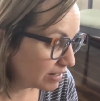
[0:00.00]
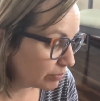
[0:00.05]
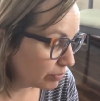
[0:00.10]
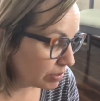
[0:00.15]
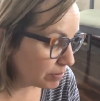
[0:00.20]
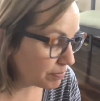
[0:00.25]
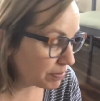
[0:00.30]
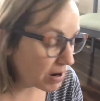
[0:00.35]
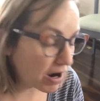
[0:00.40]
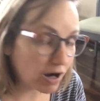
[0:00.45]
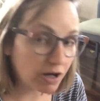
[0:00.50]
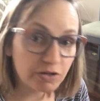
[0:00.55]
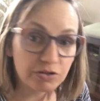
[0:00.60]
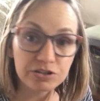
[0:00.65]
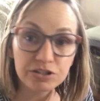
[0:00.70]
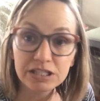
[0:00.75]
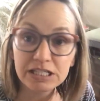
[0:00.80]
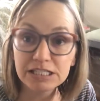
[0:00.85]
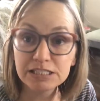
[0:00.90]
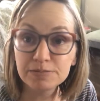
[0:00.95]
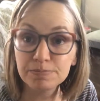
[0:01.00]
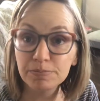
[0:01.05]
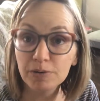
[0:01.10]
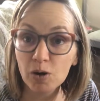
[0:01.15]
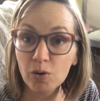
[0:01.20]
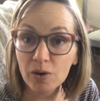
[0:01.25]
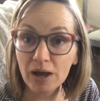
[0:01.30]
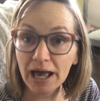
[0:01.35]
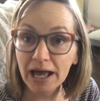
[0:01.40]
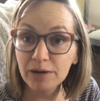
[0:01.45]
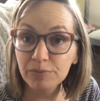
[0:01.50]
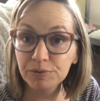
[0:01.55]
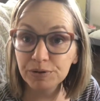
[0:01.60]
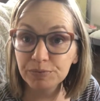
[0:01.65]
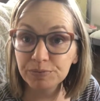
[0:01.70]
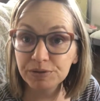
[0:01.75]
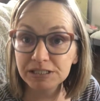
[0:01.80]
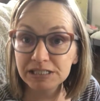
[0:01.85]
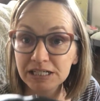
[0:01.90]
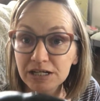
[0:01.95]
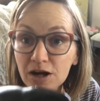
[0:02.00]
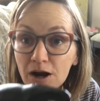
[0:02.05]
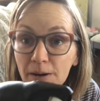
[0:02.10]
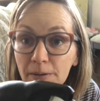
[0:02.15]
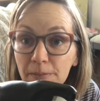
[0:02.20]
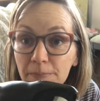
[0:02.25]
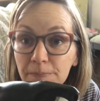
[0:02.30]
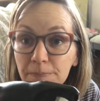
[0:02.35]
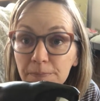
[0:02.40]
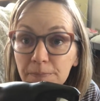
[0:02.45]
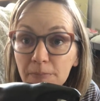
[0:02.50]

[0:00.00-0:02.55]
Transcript: We borrowed this bowhead when we did our